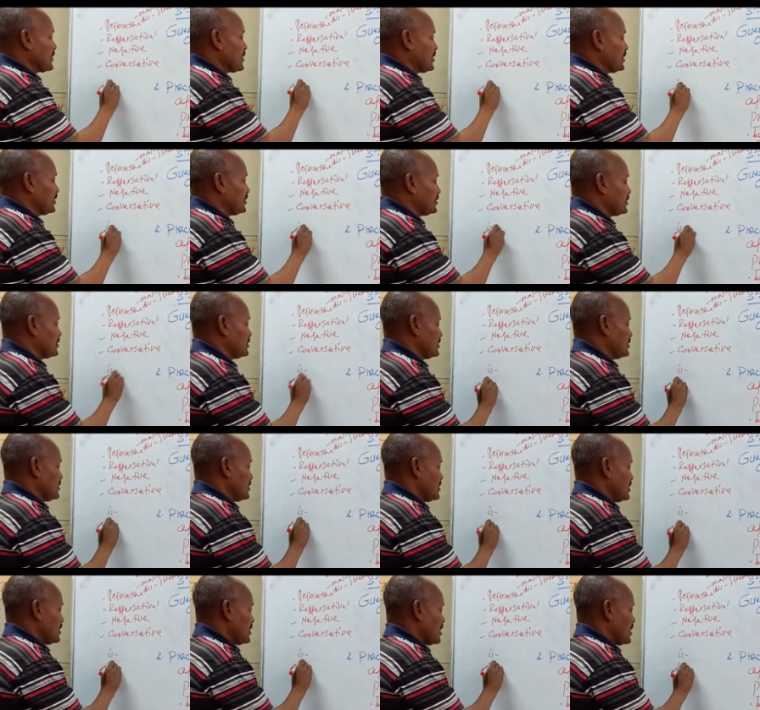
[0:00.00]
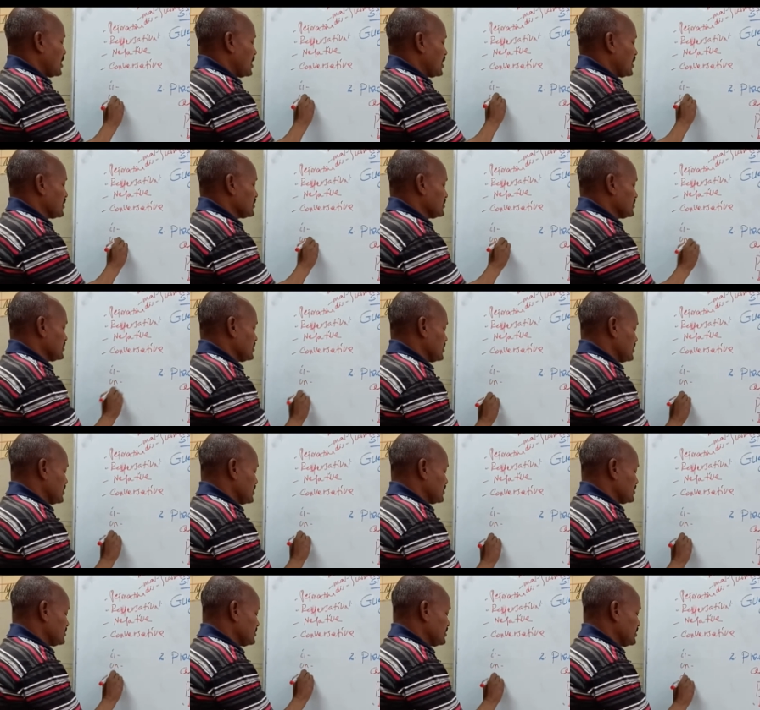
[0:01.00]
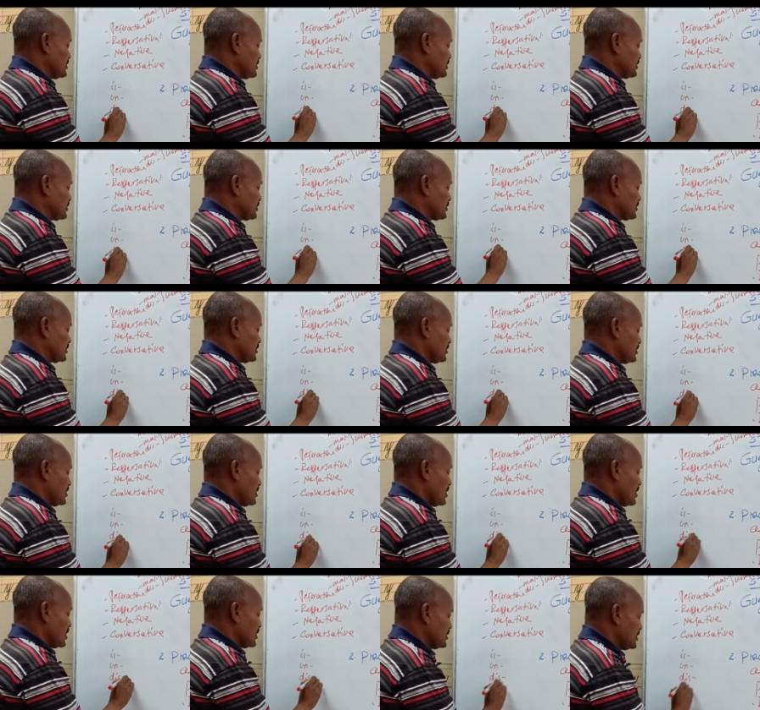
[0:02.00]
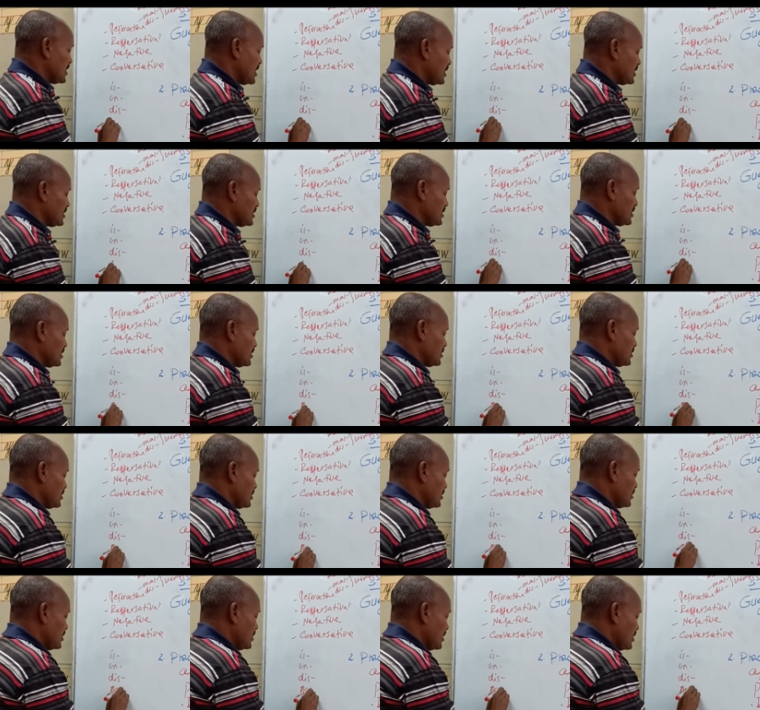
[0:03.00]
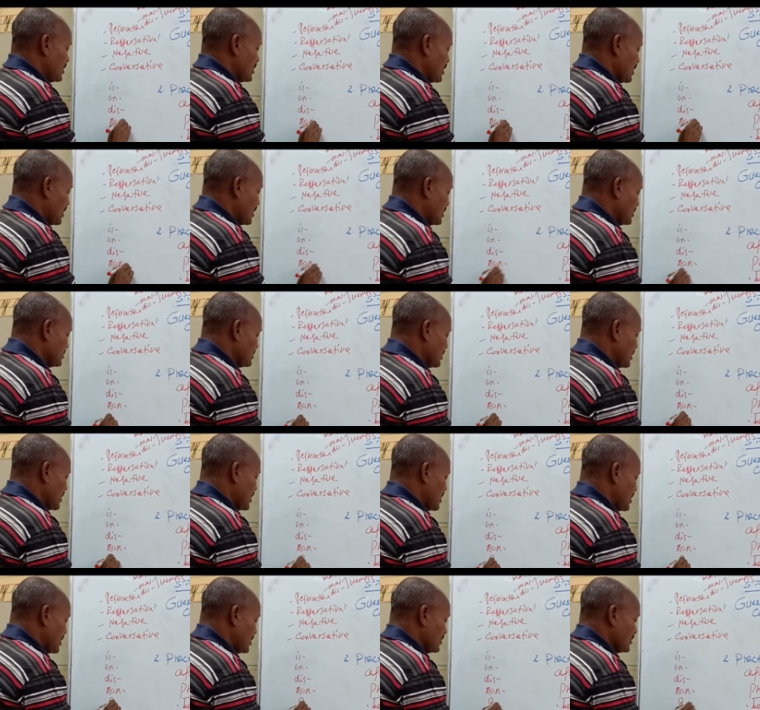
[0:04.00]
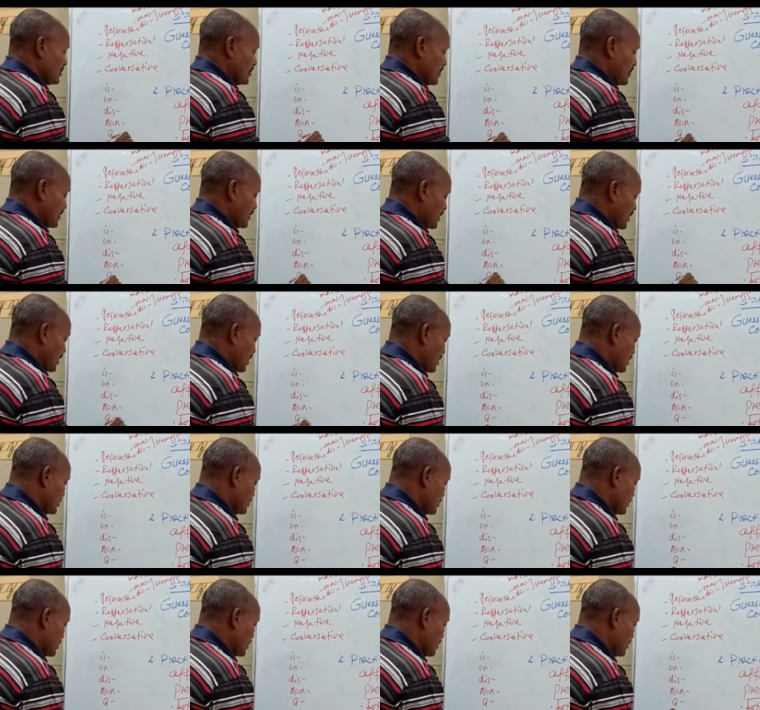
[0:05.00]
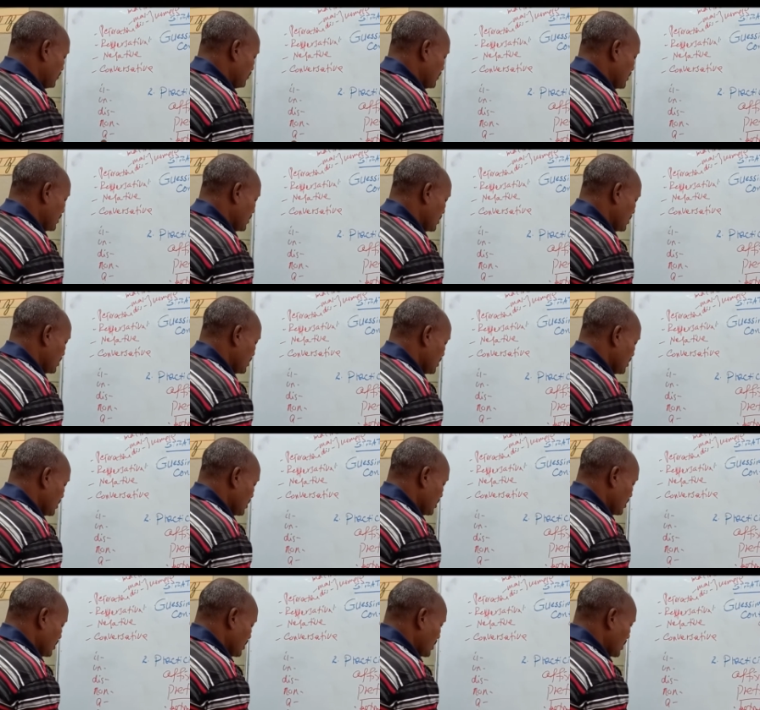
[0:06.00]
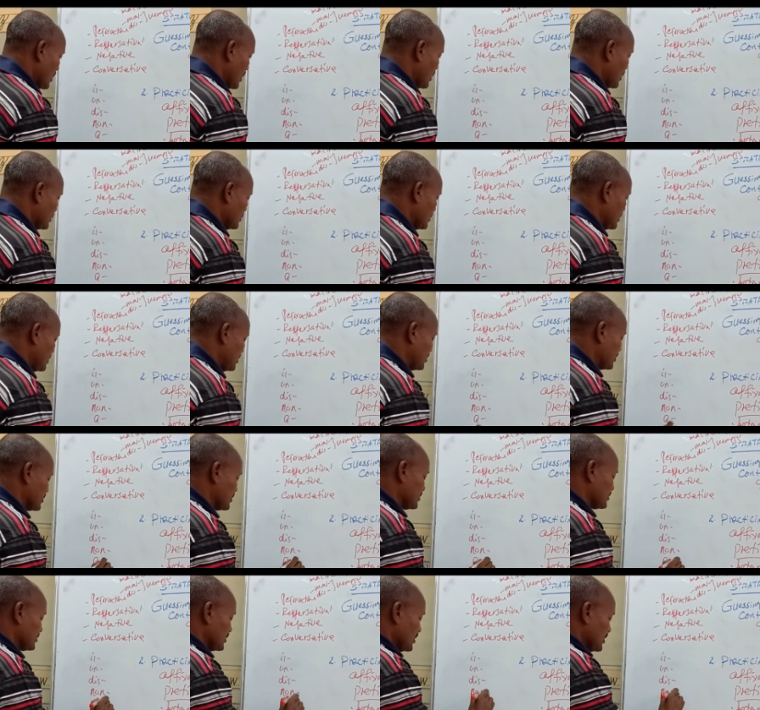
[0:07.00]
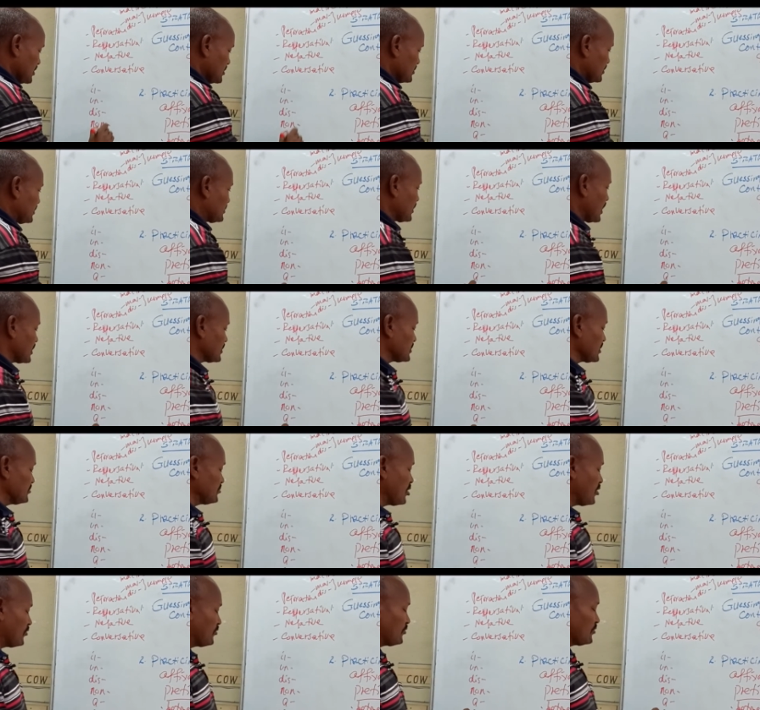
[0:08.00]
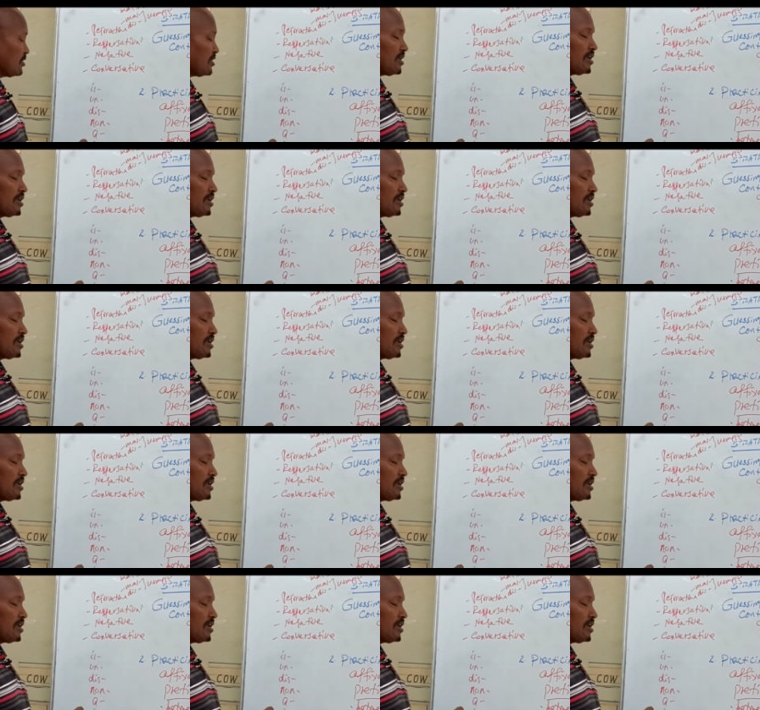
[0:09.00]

il, this, nen, and a, and im, and here is, these are some of